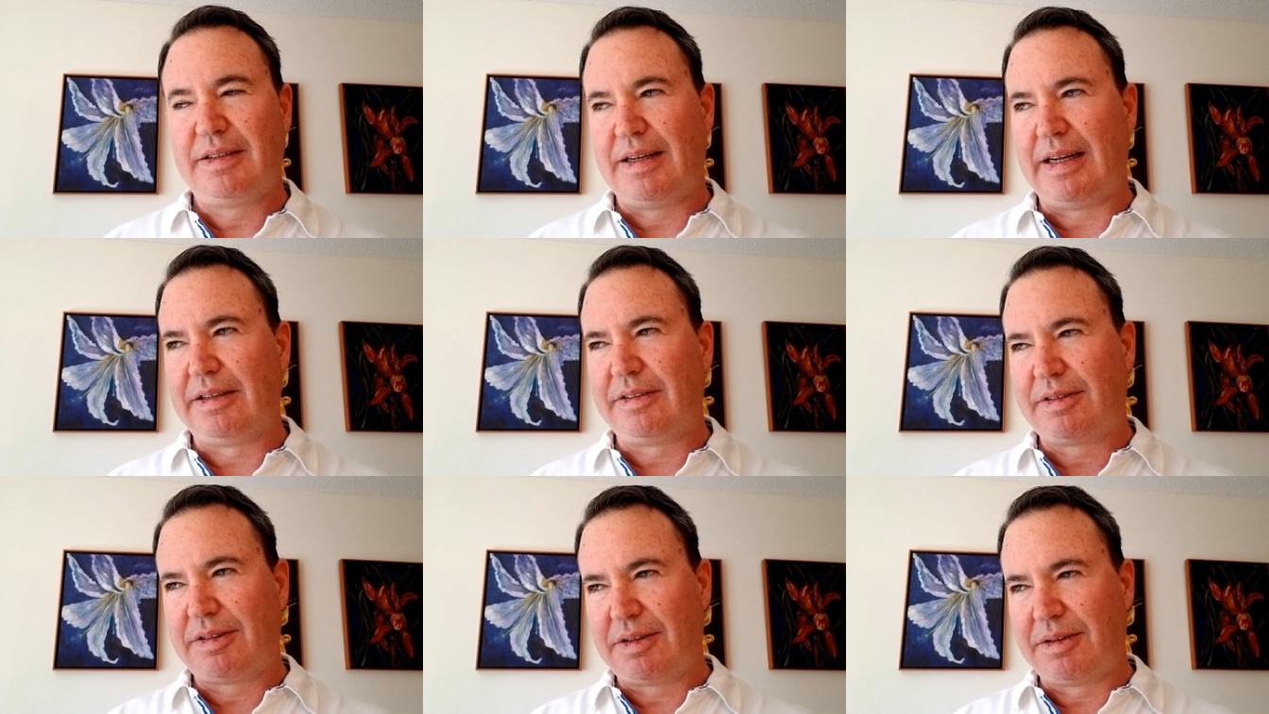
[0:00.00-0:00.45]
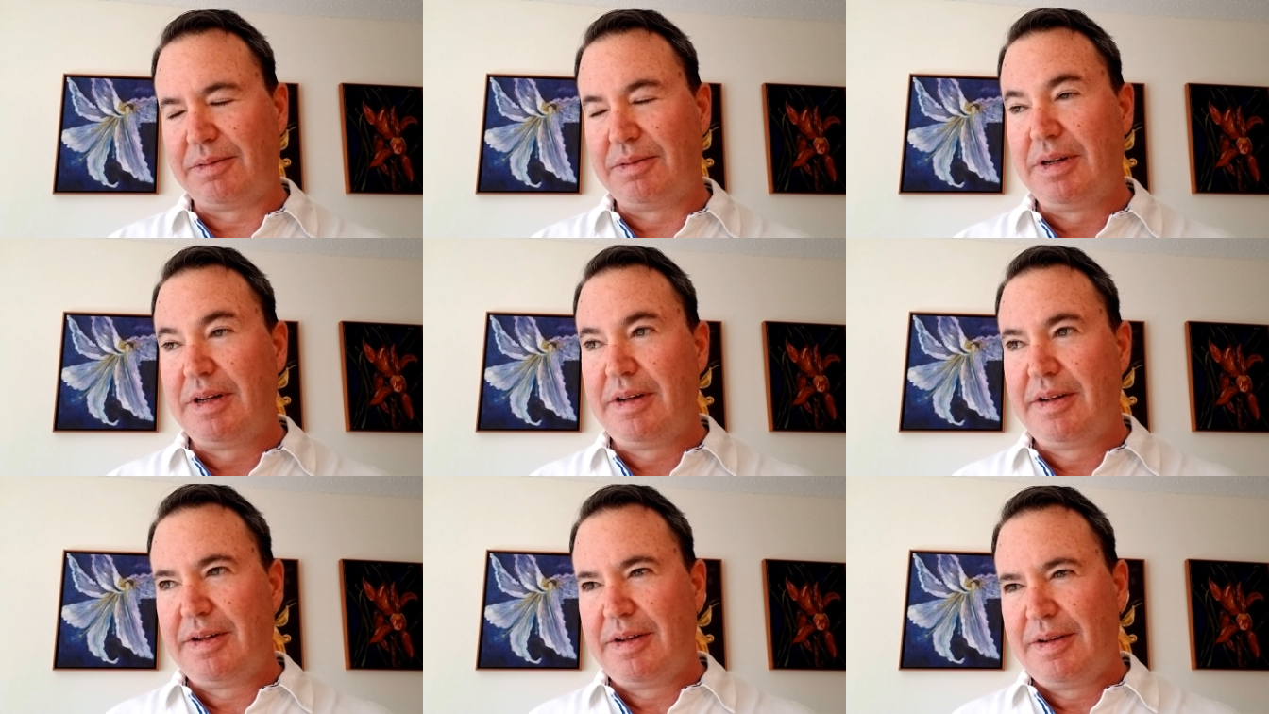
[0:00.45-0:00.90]
And so
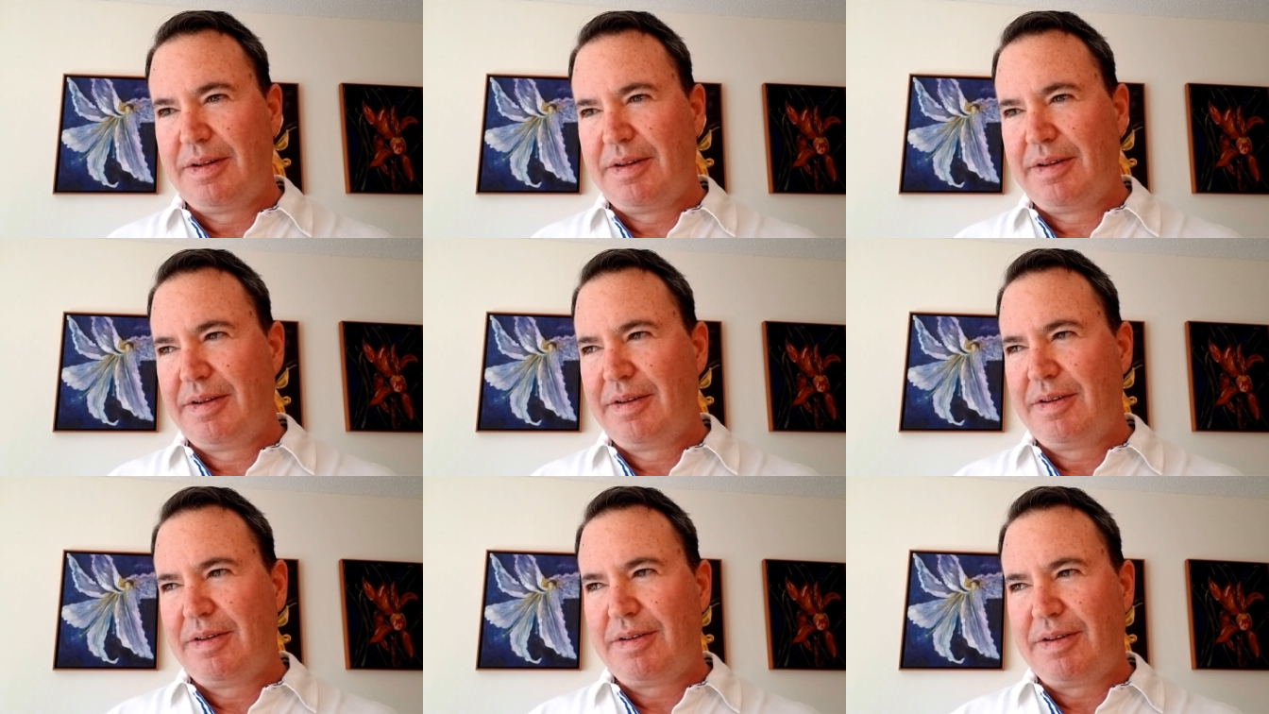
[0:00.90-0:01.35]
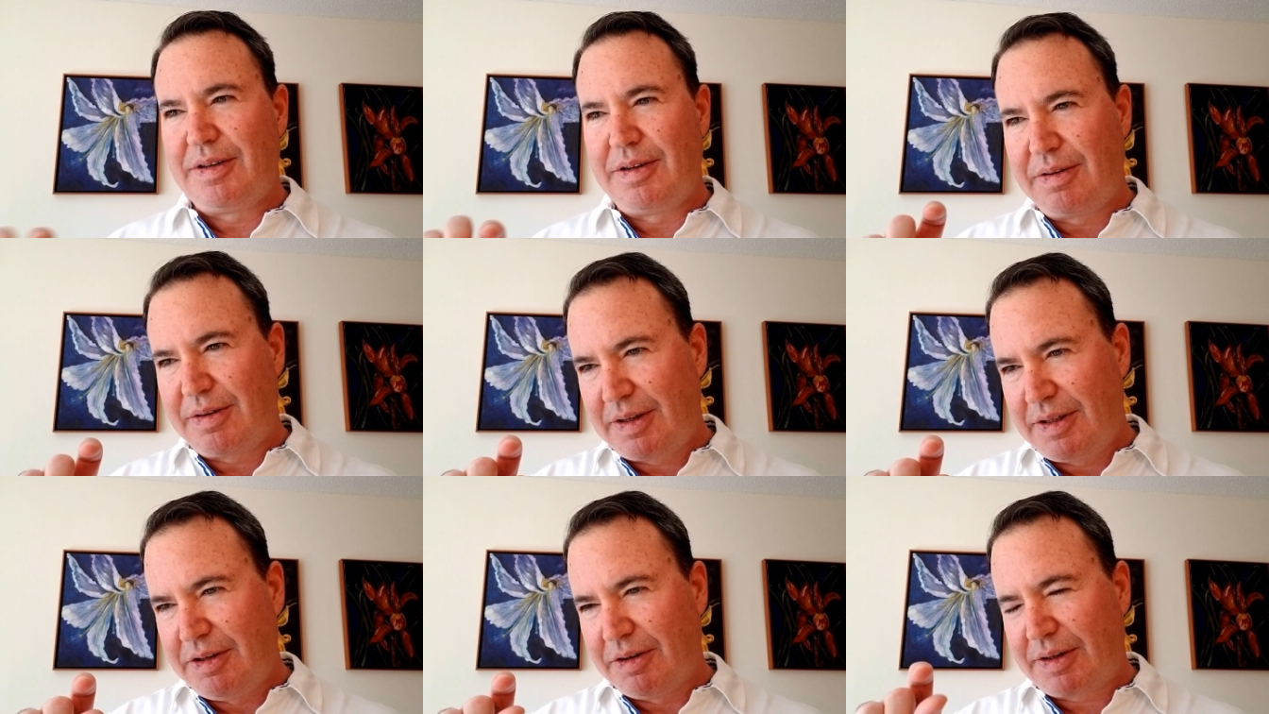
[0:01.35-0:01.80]

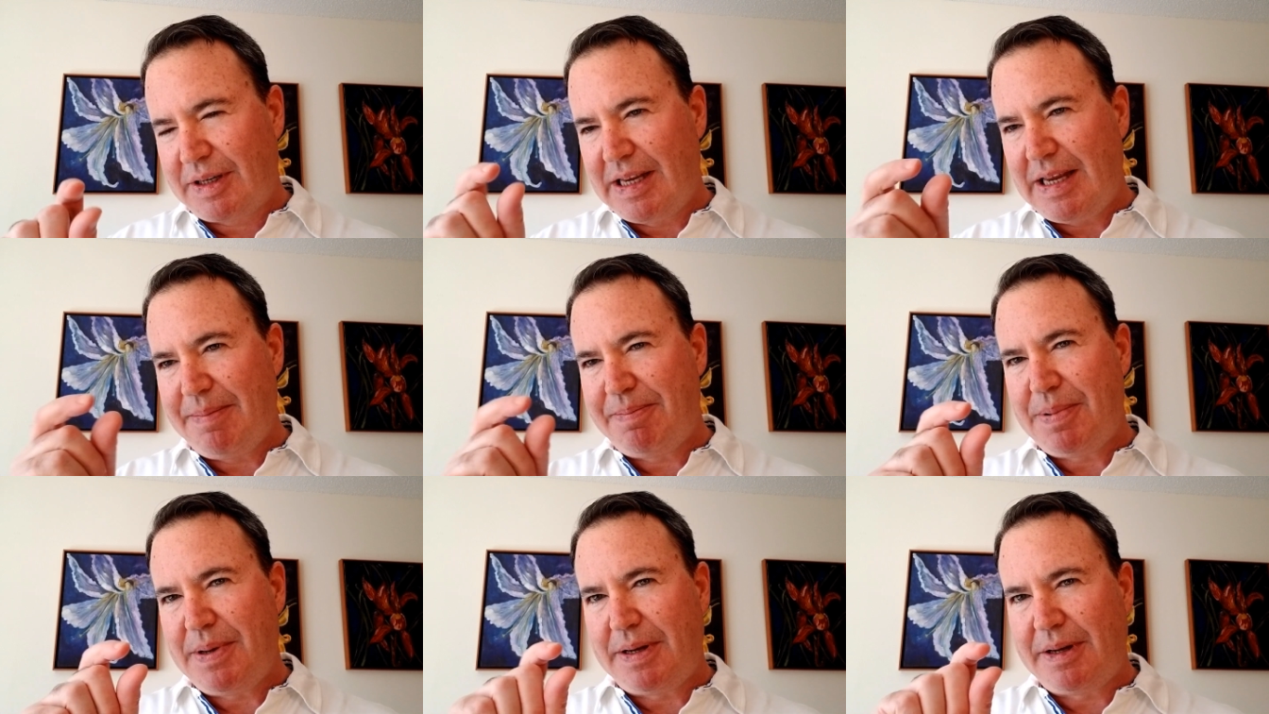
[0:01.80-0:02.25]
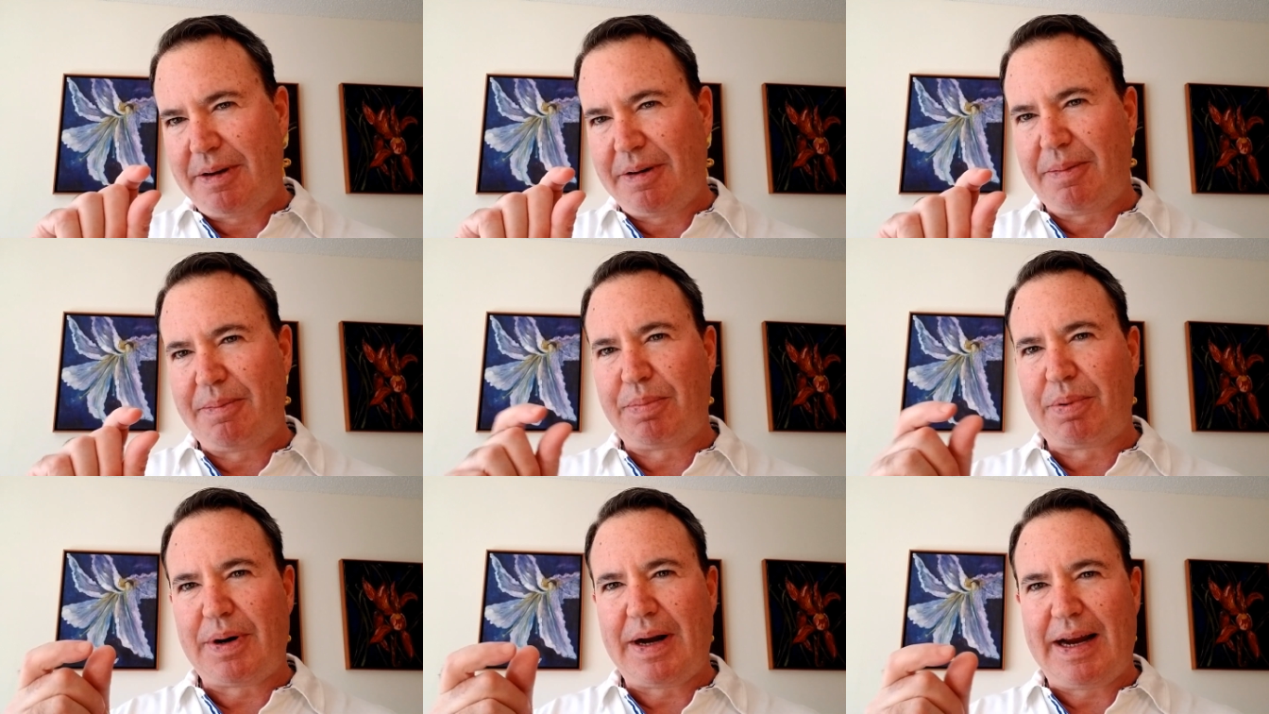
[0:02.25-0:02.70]
you, you're keeping
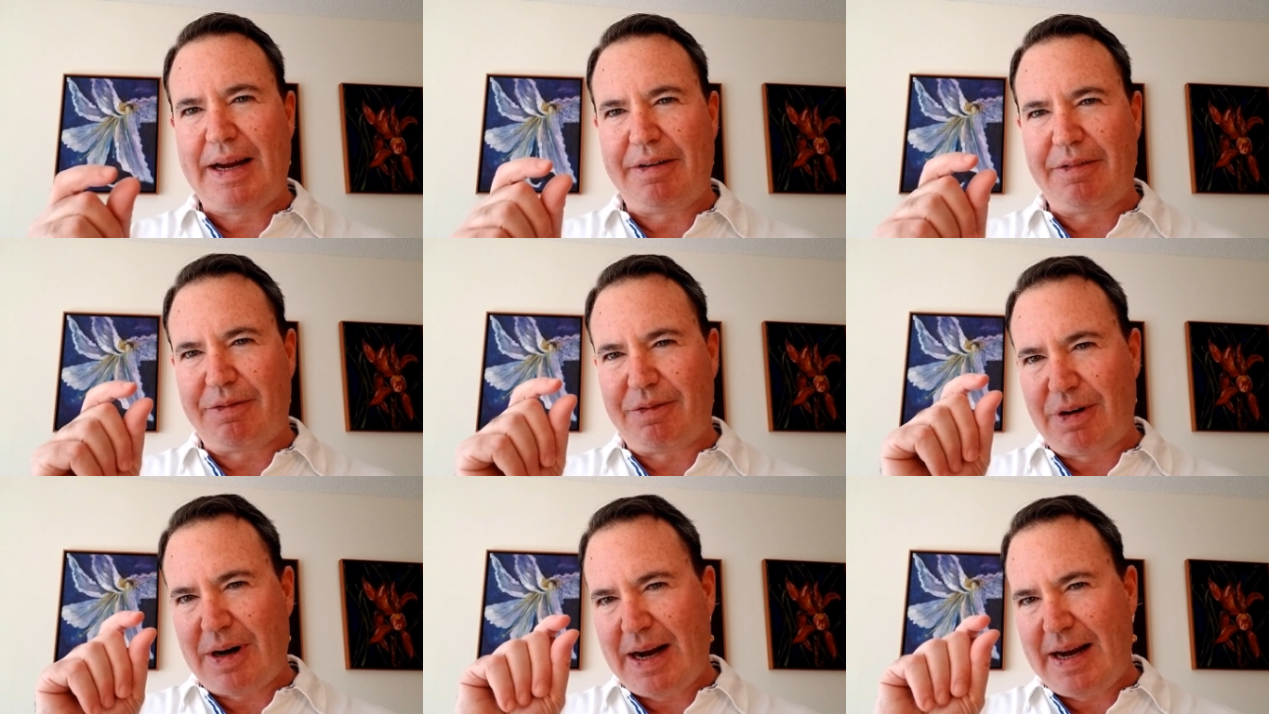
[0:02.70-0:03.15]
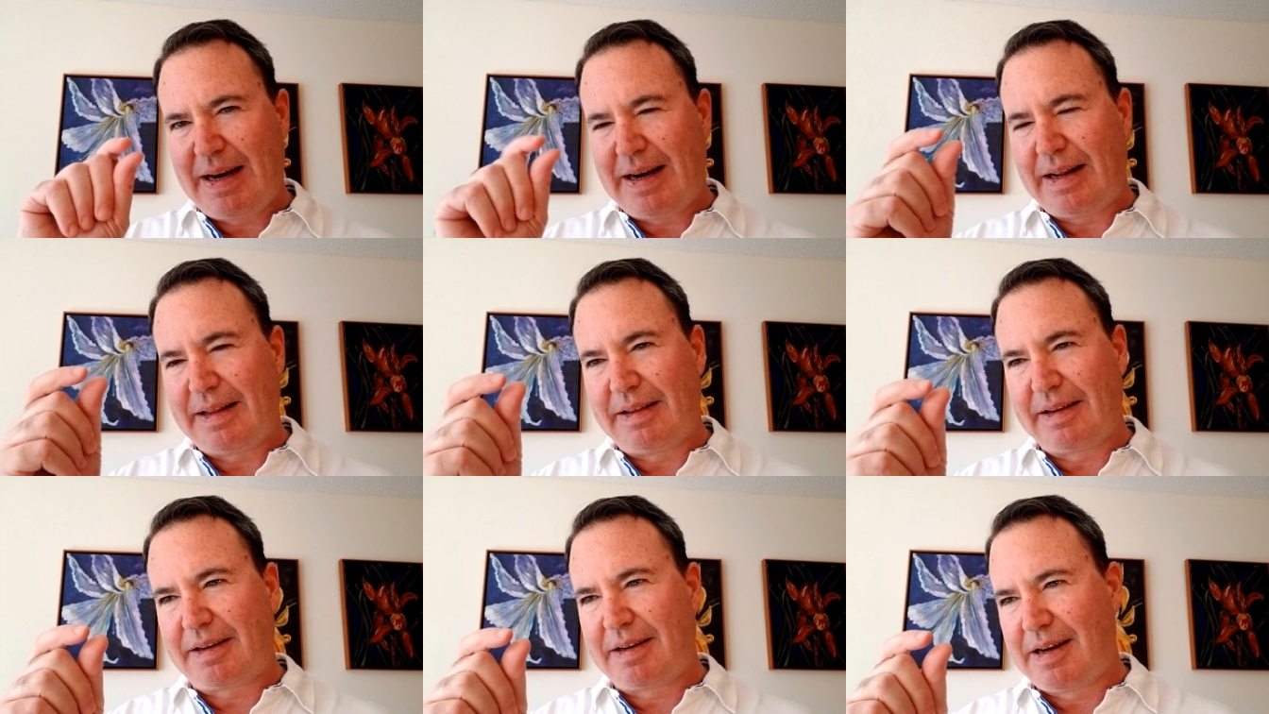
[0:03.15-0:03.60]
your brain right
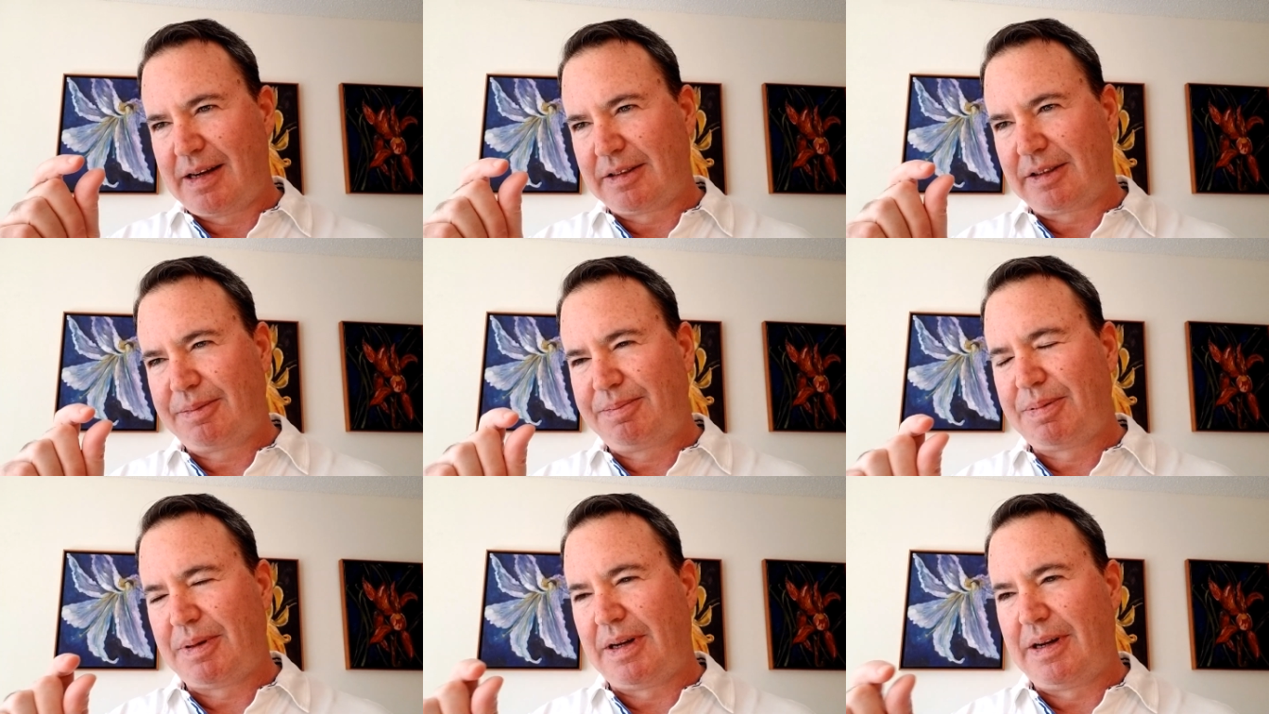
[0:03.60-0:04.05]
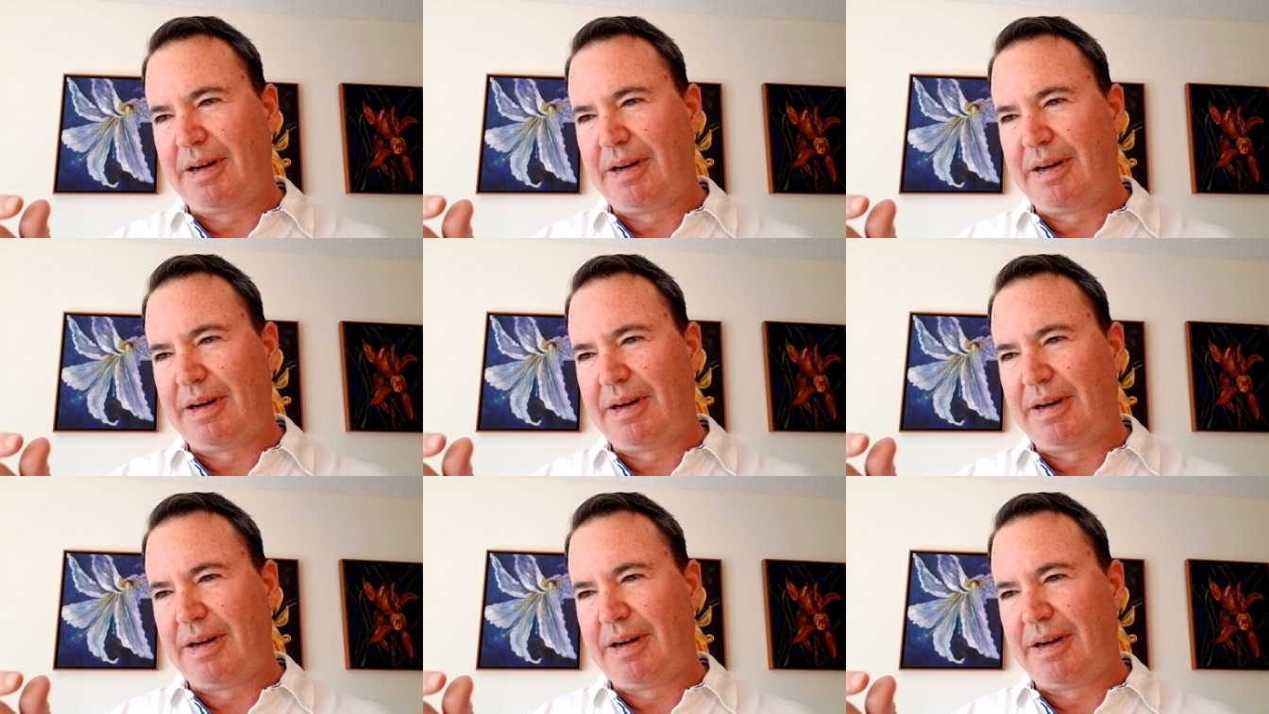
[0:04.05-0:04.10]
on the cusp